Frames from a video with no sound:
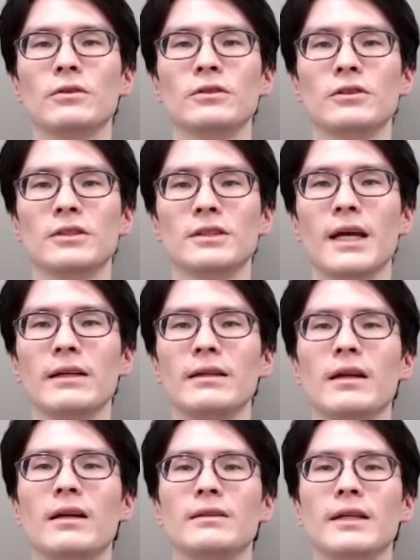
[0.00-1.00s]

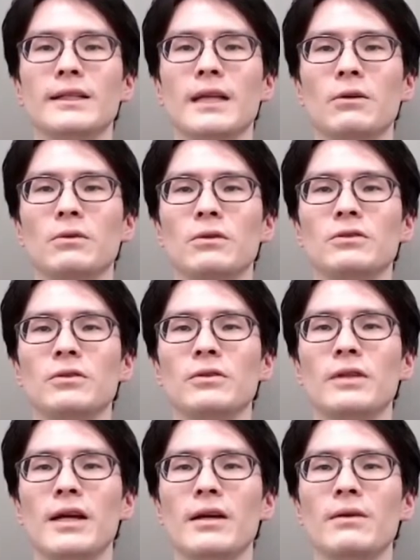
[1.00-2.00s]
descriptor leak on
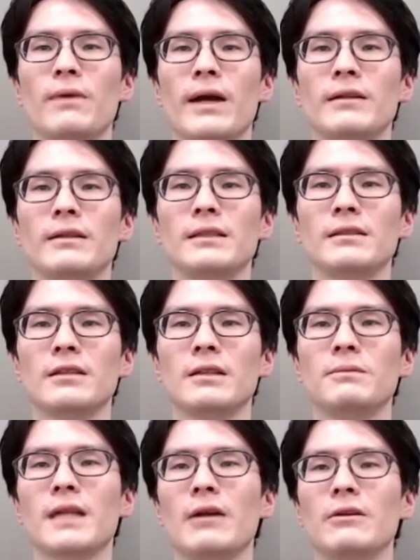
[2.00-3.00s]
the data node
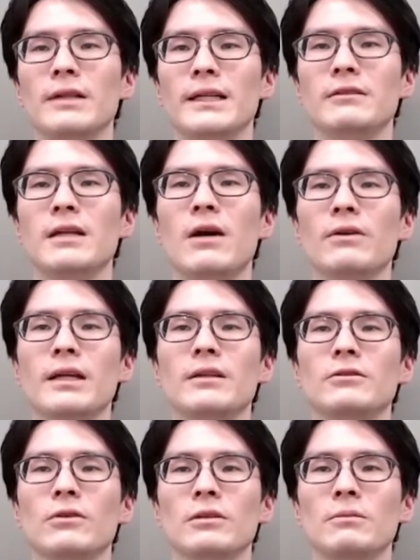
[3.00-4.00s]
when
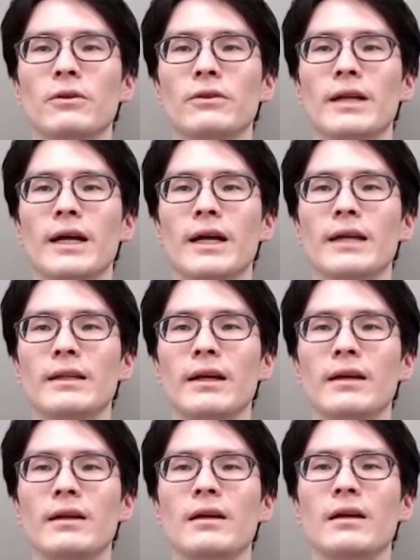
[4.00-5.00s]
retrieving the
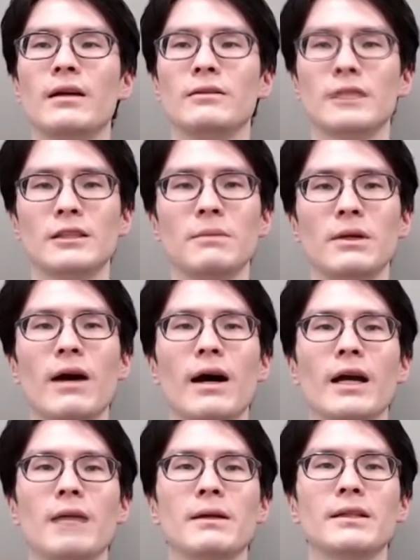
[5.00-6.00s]
checksum of the erasure
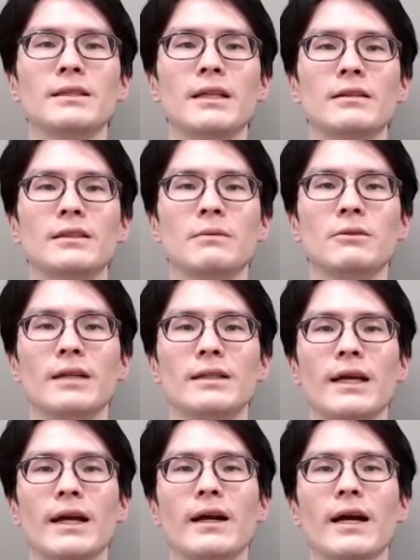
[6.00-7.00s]
coded file,
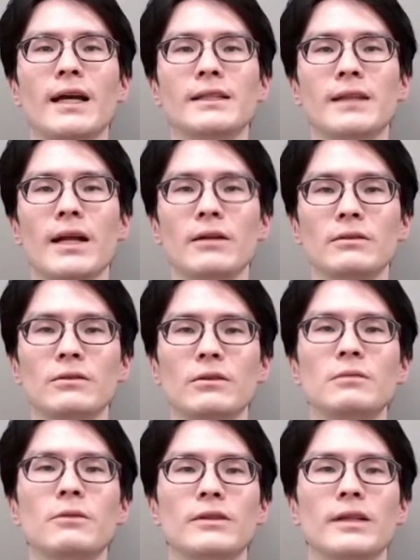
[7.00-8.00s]
and the second was
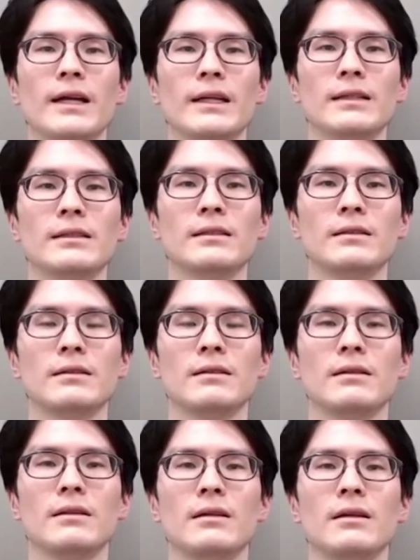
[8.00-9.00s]
that it returned a wrong
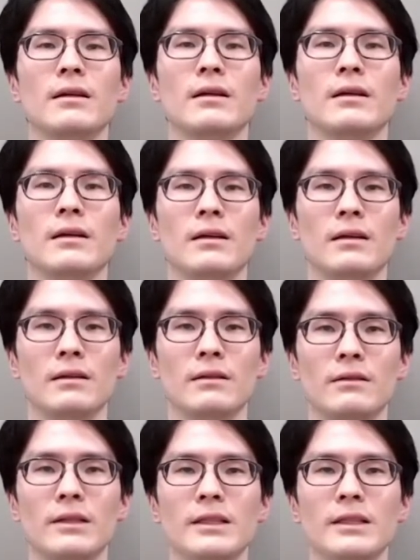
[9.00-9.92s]
checksum value.